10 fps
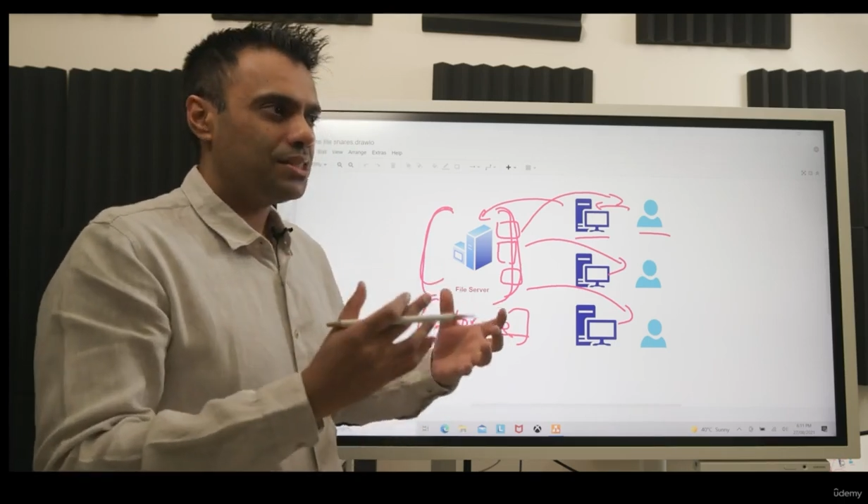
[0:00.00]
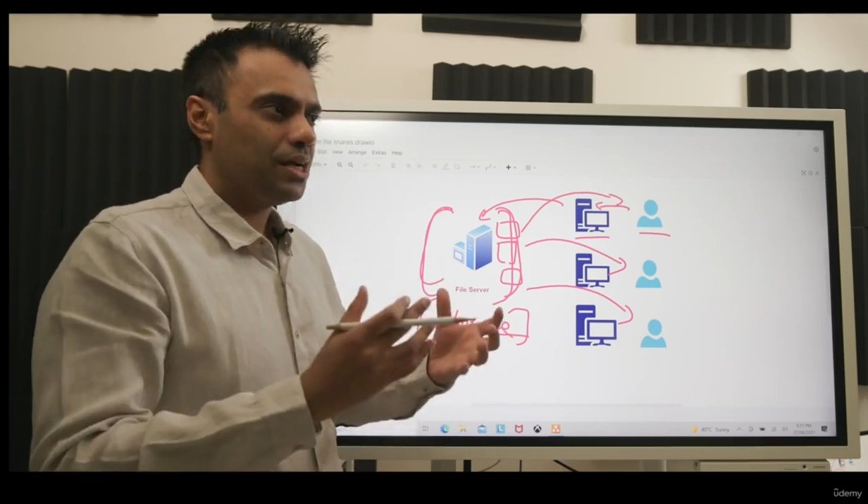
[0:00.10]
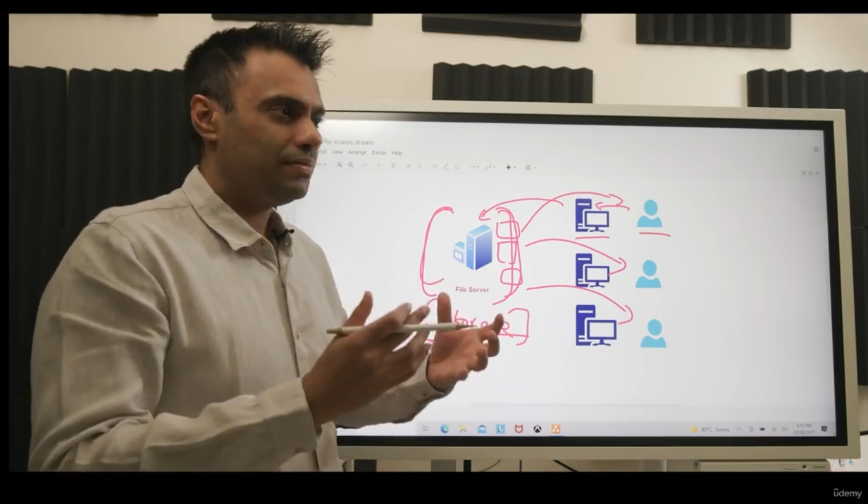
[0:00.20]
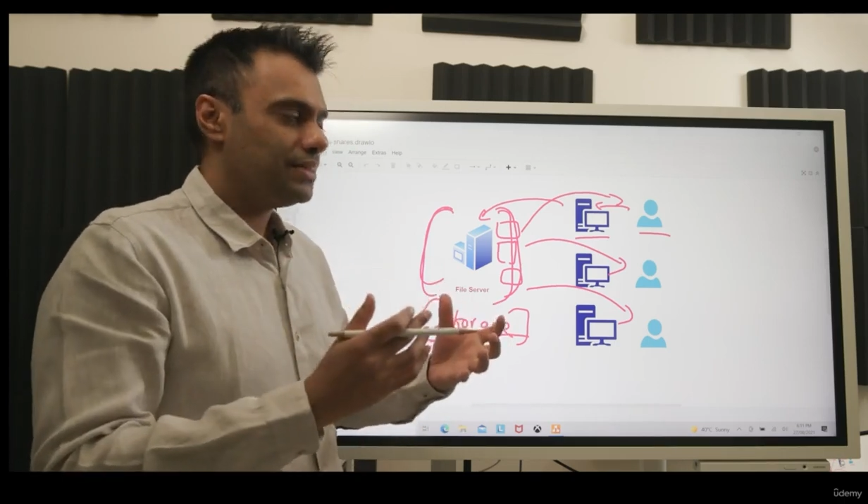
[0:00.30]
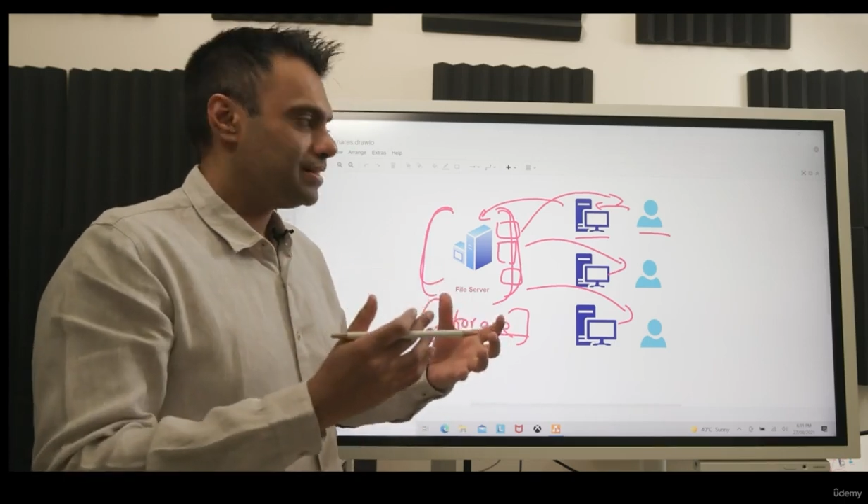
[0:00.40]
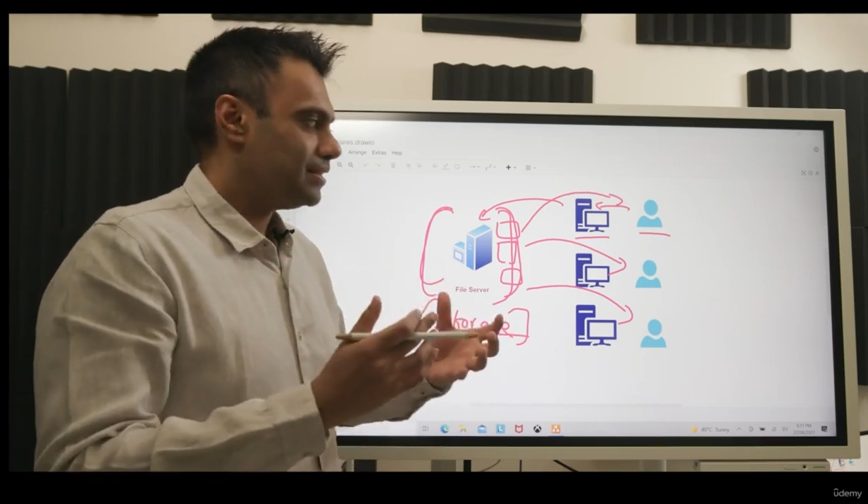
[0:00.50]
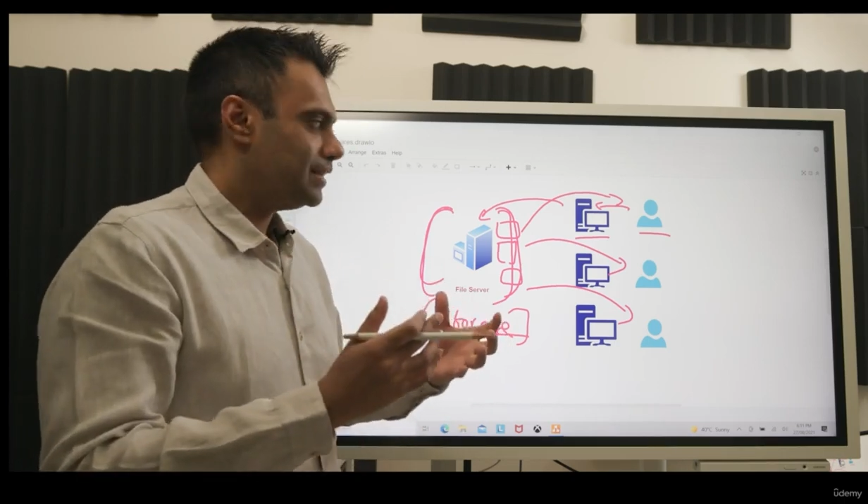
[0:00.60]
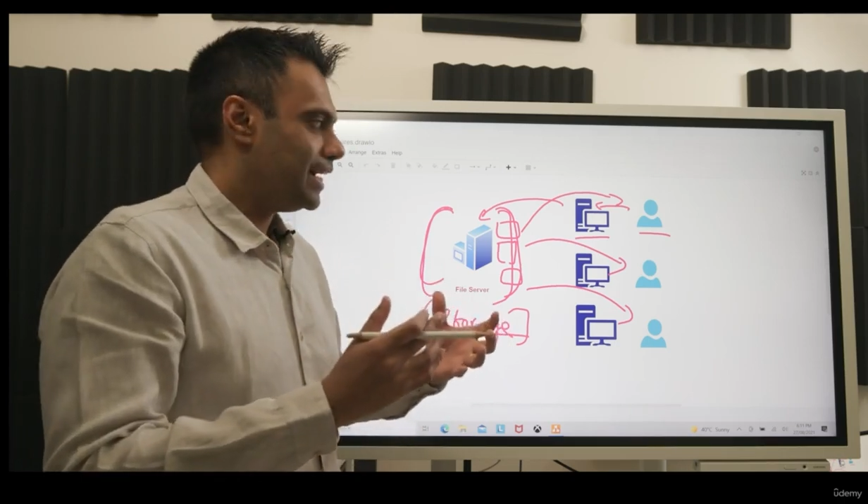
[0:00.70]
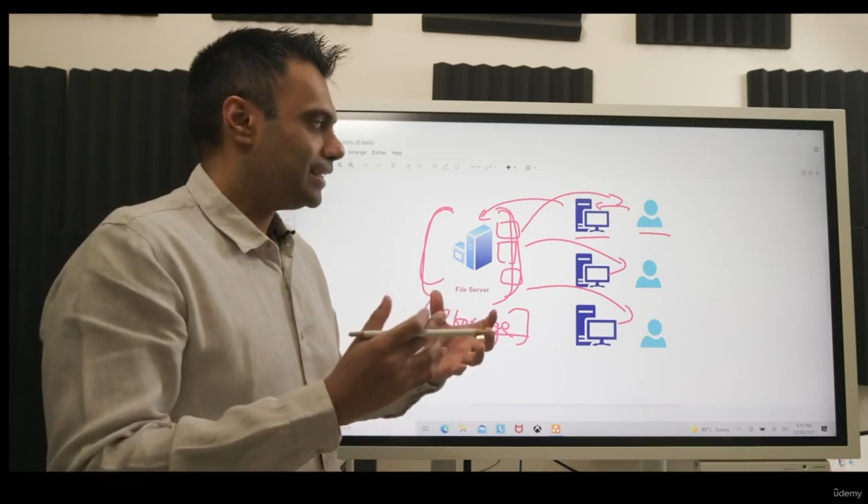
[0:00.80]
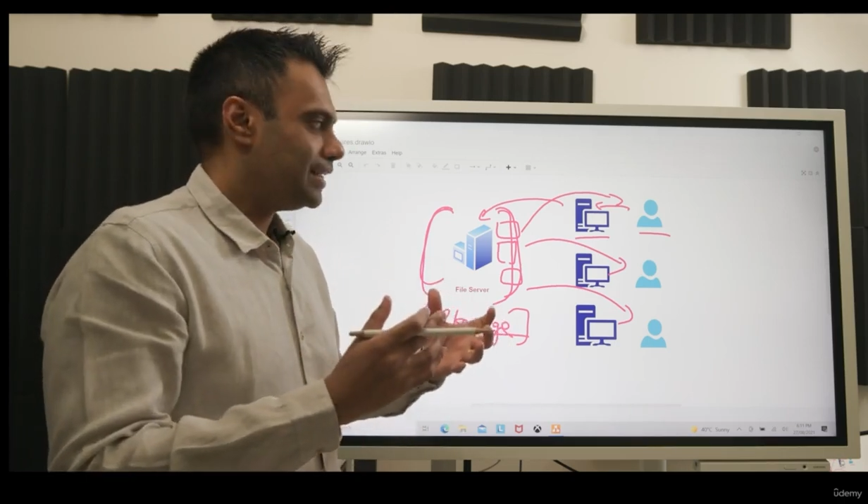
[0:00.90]
service
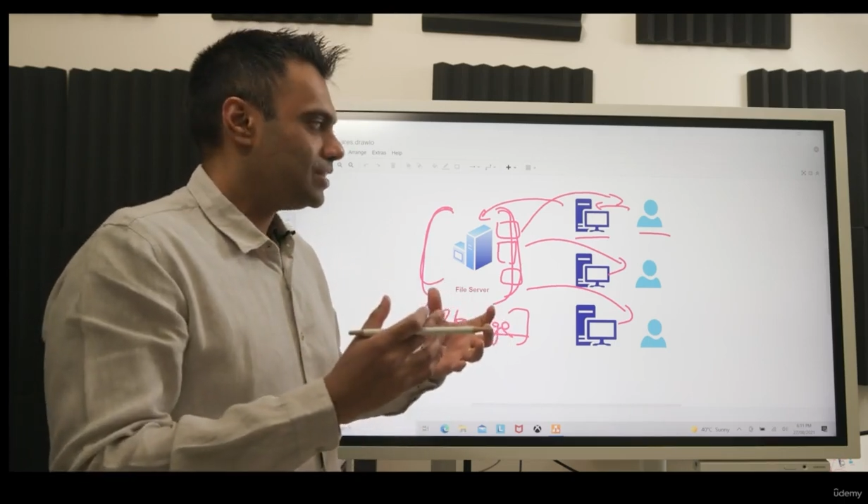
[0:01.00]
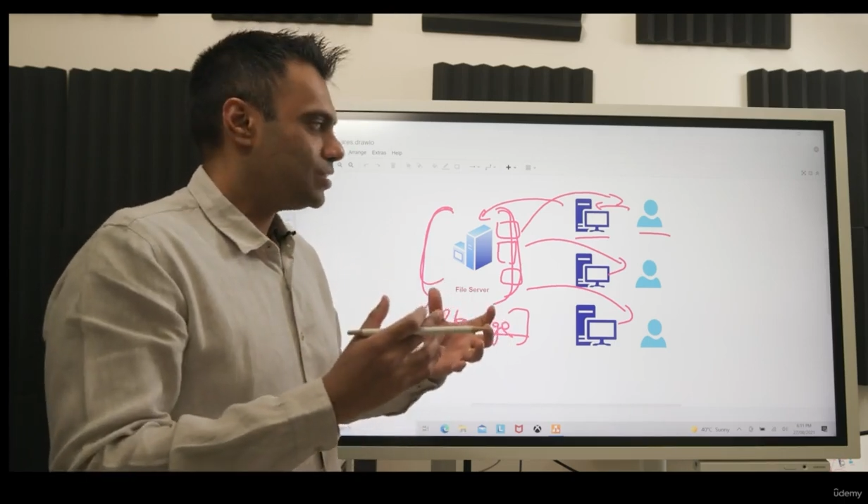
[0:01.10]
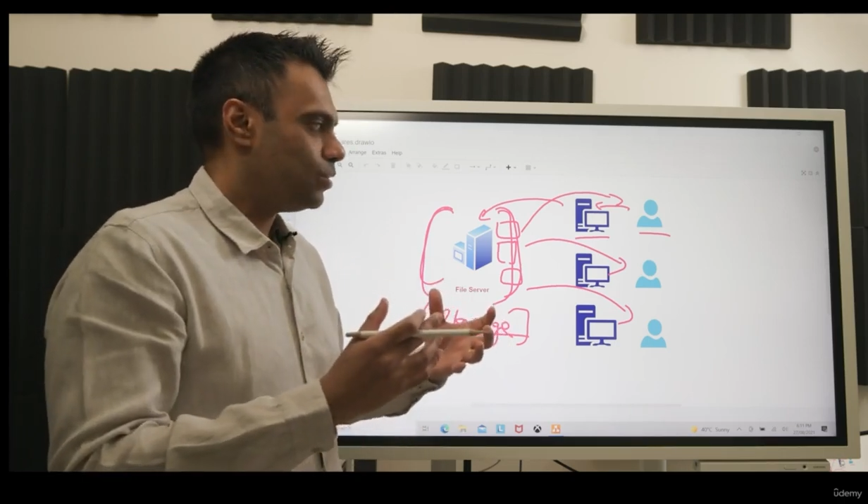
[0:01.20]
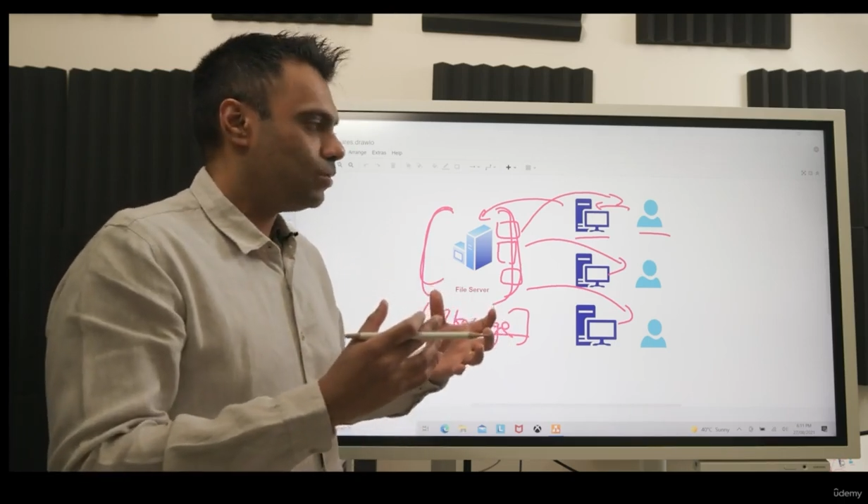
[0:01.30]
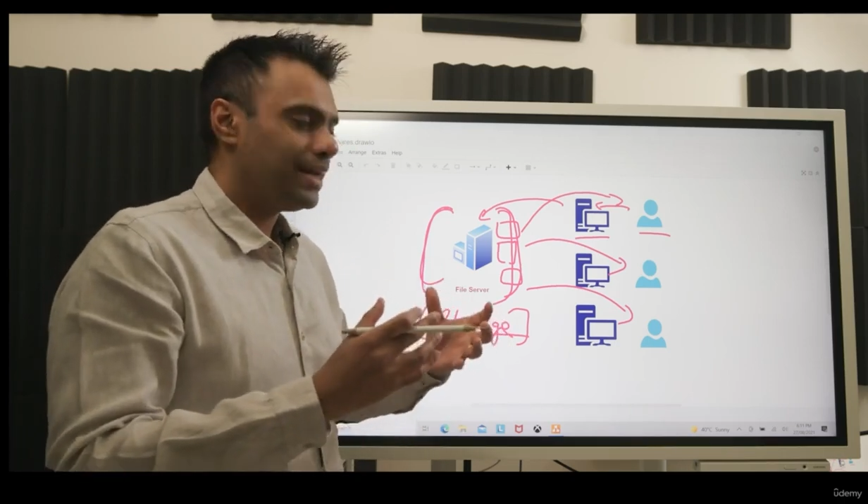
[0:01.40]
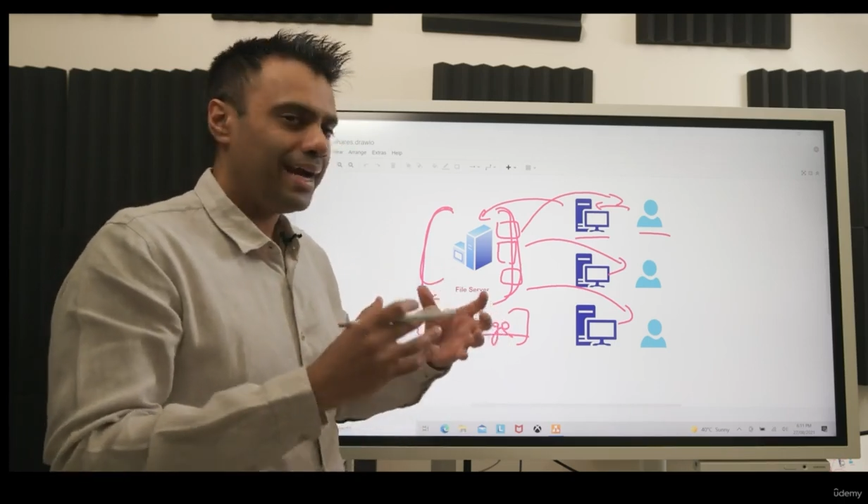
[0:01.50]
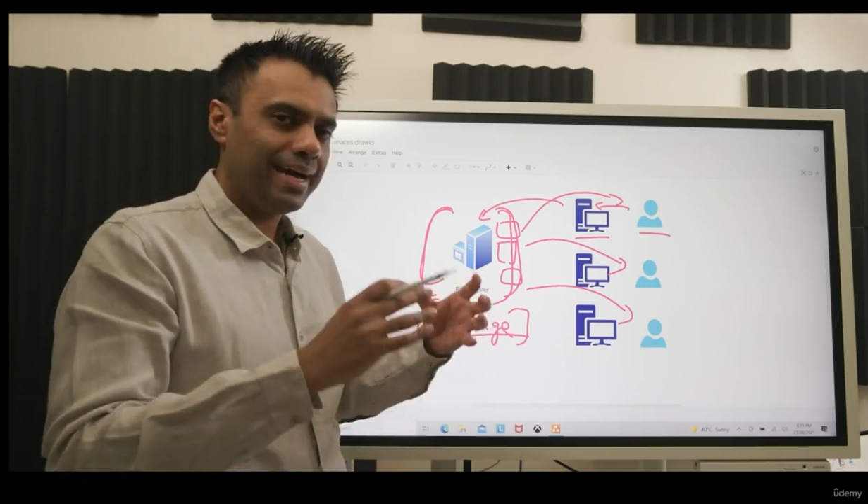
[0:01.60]
that is known